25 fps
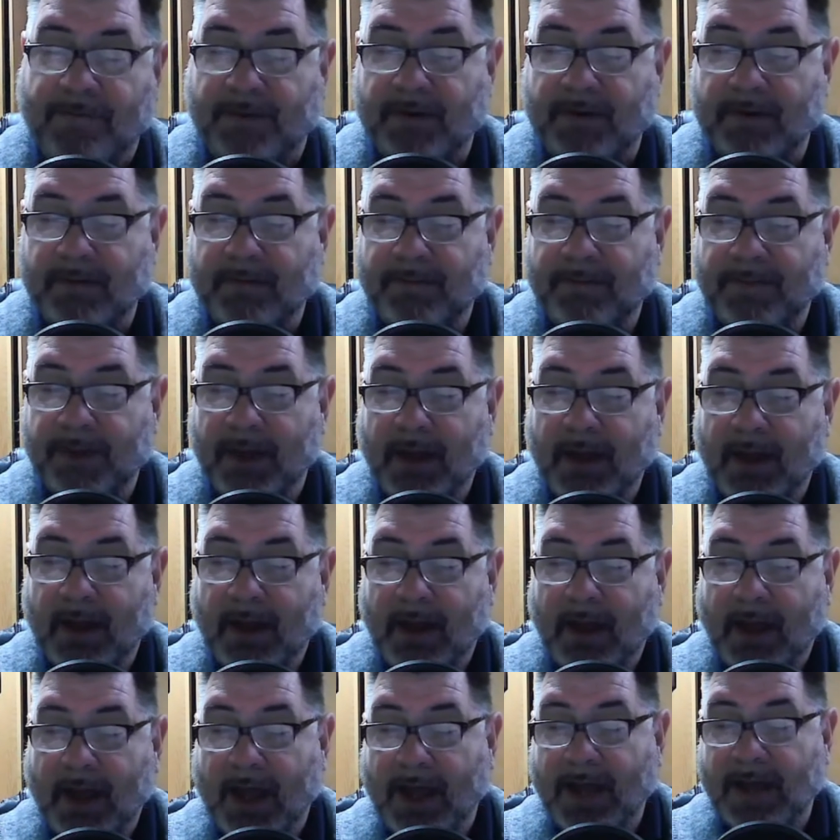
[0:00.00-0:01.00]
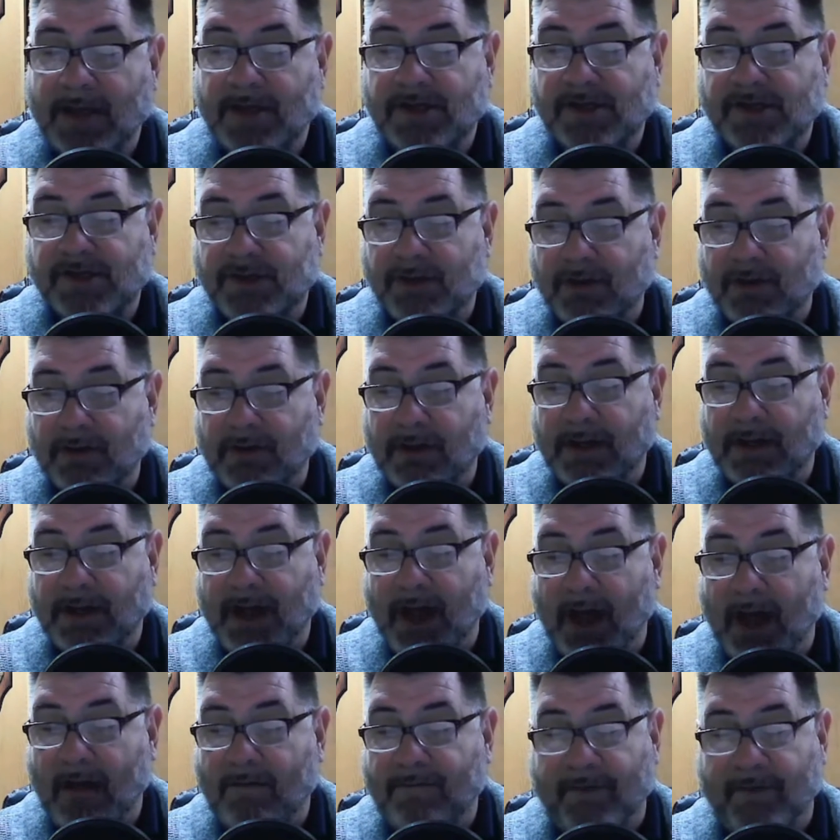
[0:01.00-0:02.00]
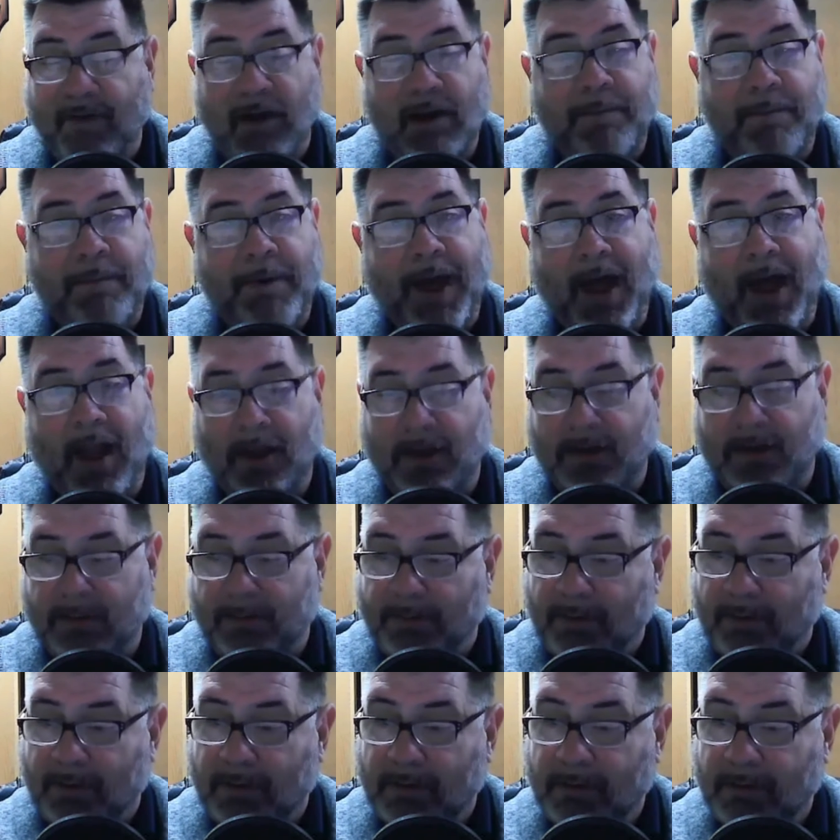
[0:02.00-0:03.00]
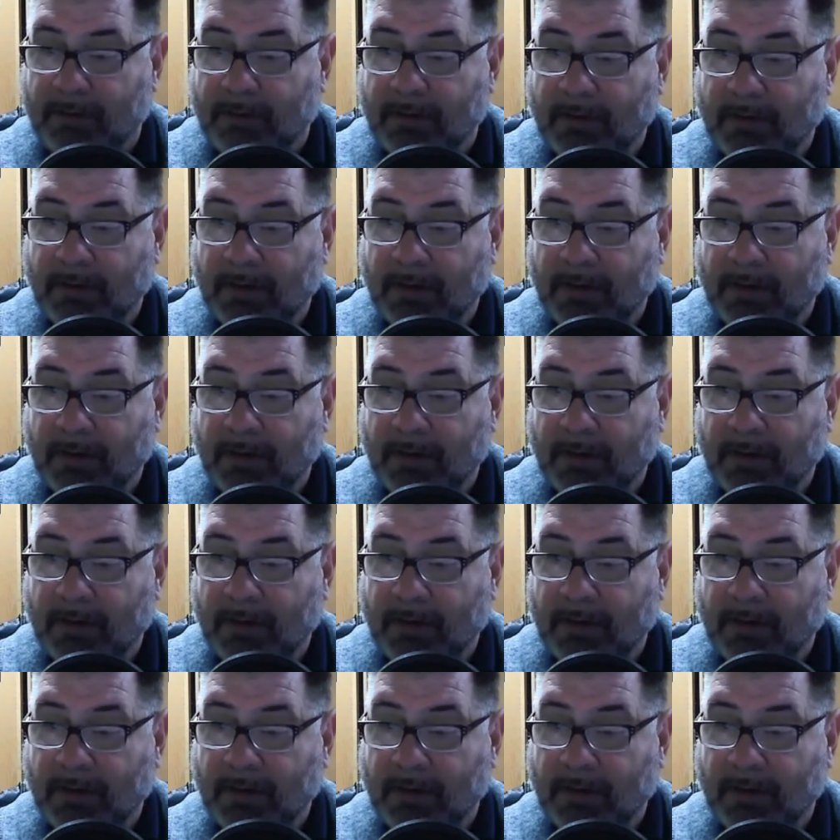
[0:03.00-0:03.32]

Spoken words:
often, and it's certainly not very palatable.